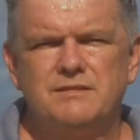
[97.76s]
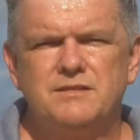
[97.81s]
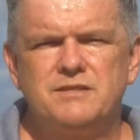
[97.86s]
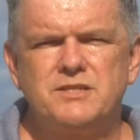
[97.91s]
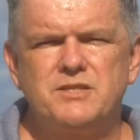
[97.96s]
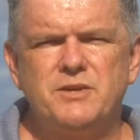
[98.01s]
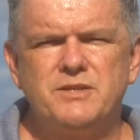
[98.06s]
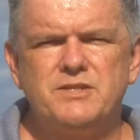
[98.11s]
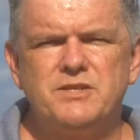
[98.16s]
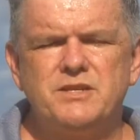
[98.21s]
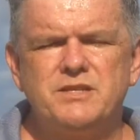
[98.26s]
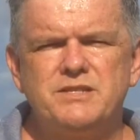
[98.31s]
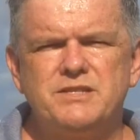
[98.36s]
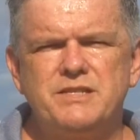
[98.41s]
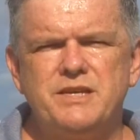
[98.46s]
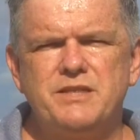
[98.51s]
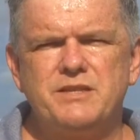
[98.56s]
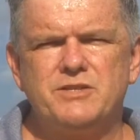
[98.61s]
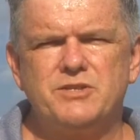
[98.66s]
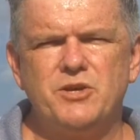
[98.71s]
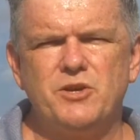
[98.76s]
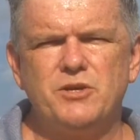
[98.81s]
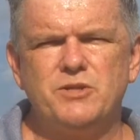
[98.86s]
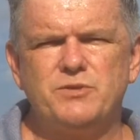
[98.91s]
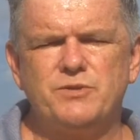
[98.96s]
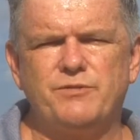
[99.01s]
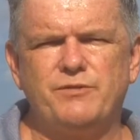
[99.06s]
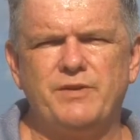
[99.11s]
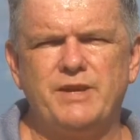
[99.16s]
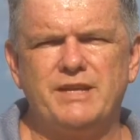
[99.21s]
So as you can see, the turns
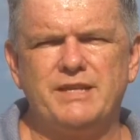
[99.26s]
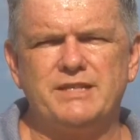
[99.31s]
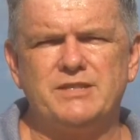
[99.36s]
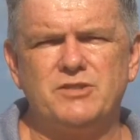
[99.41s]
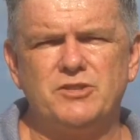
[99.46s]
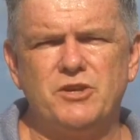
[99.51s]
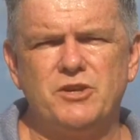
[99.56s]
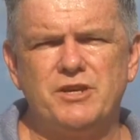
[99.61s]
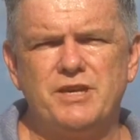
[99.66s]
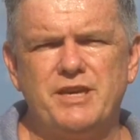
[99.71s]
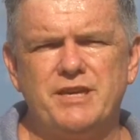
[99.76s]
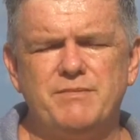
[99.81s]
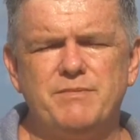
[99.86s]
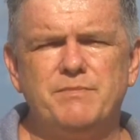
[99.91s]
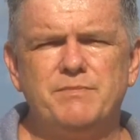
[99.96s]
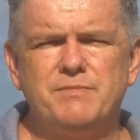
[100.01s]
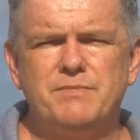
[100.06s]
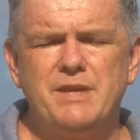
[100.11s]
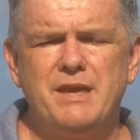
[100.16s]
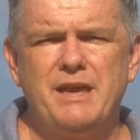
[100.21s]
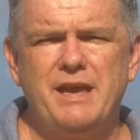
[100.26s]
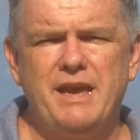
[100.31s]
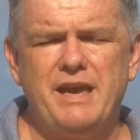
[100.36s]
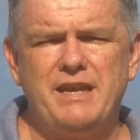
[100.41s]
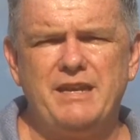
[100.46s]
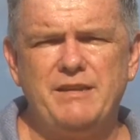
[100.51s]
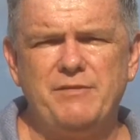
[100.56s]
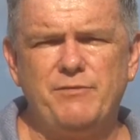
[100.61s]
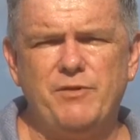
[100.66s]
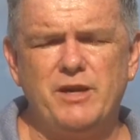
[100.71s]
were fairly jerky.
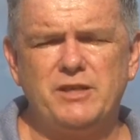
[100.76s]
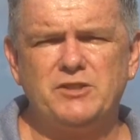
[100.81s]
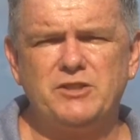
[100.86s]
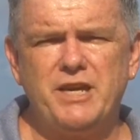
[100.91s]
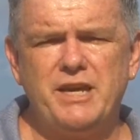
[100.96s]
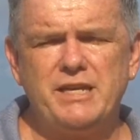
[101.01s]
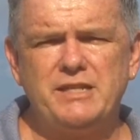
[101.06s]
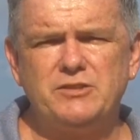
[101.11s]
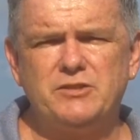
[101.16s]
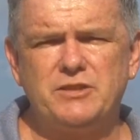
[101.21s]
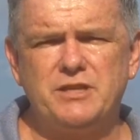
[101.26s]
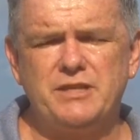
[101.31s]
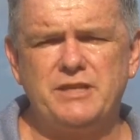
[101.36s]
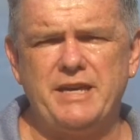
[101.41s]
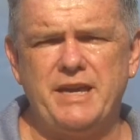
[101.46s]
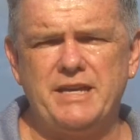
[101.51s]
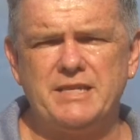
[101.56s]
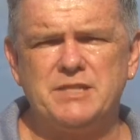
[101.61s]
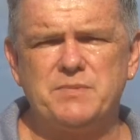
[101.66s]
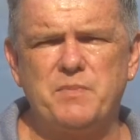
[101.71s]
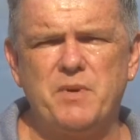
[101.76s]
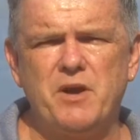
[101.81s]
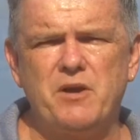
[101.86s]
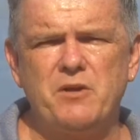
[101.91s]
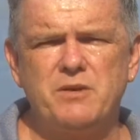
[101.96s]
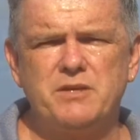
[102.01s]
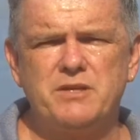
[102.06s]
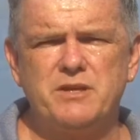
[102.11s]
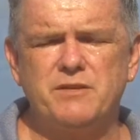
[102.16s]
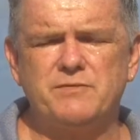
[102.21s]
And if I change the
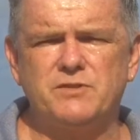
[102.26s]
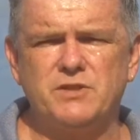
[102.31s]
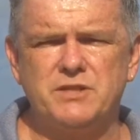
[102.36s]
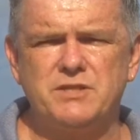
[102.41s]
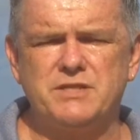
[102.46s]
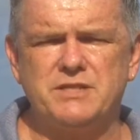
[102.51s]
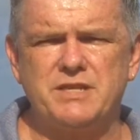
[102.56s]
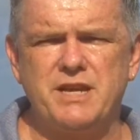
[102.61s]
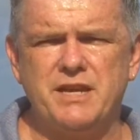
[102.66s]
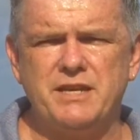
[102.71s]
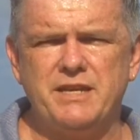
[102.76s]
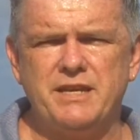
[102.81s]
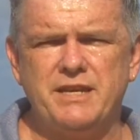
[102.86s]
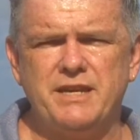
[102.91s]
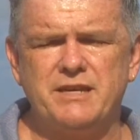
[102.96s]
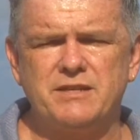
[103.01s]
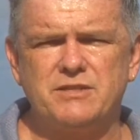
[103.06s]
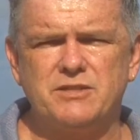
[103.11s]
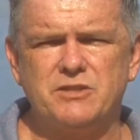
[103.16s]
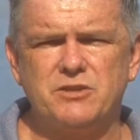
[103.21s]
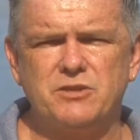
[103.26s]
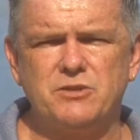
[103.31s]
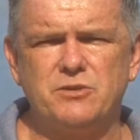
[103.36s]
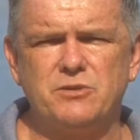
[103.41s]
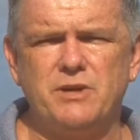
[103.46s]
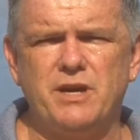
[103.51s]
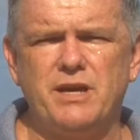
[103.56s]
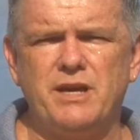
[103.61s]
expo, as I've just done now, to